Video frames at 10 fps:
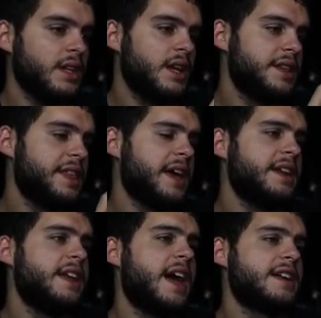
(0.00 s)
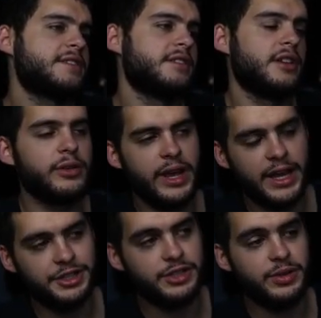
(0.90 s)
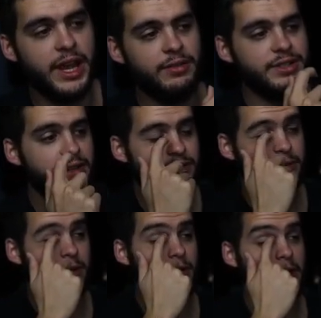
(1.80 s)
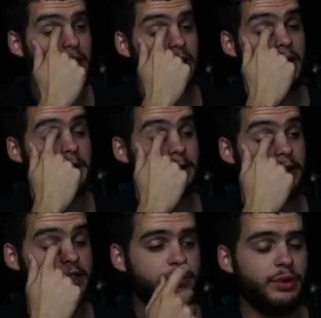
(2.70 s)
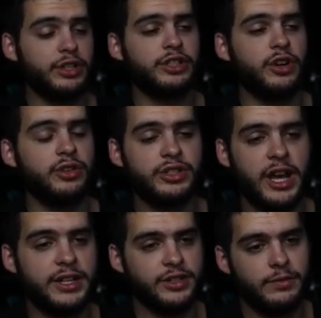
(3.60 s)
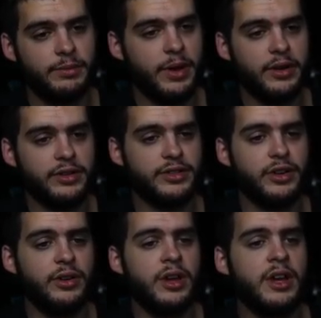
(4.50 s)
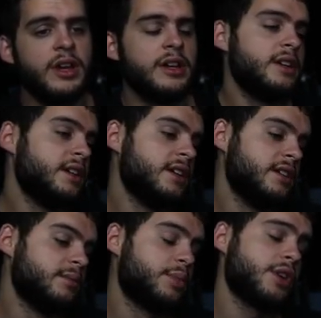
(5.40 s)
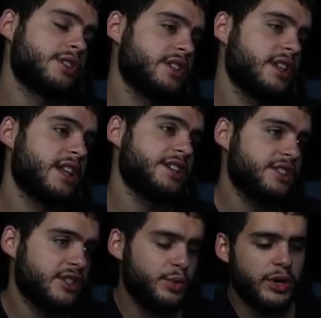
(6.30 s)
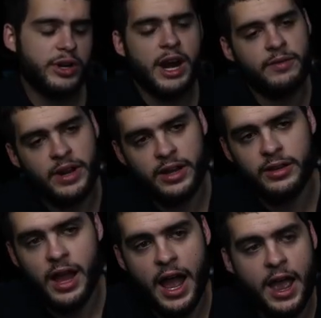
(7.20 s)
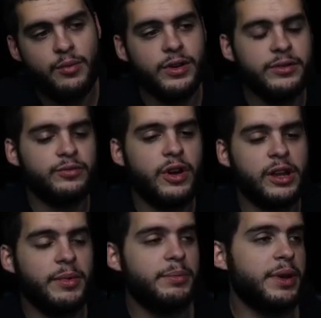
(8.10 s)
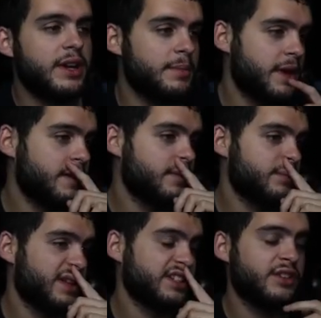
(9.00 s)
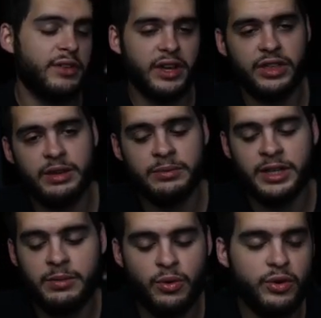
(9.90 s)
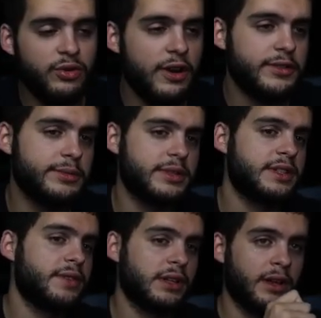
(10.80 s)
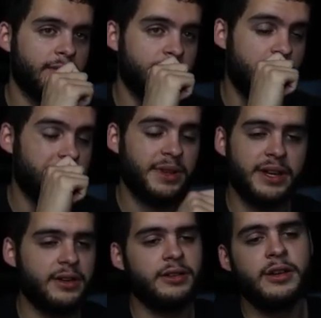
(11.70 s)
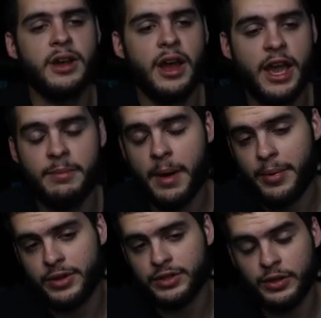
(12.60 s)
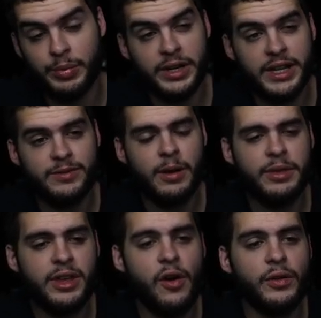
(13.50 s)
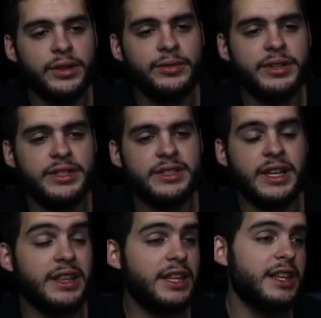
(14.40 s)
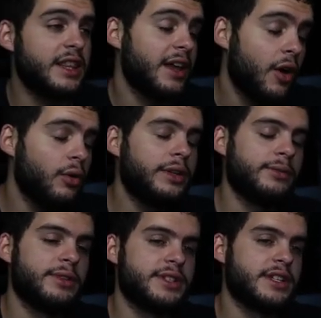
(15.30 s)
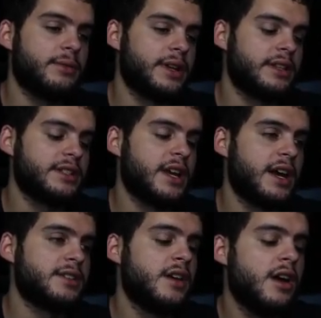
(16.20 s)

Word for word: Then he has low catching, so he can't receive too well. I mean, Reggie Bush and all those guys are going to be better. So, personally, the Legends this week are kind of an L. I wouldn't recommend picking up any of them unless you have like a theme team or you have some specific love for that player. In my personal opinion, that's probably the only reason, like the the only reasons I would get these guys.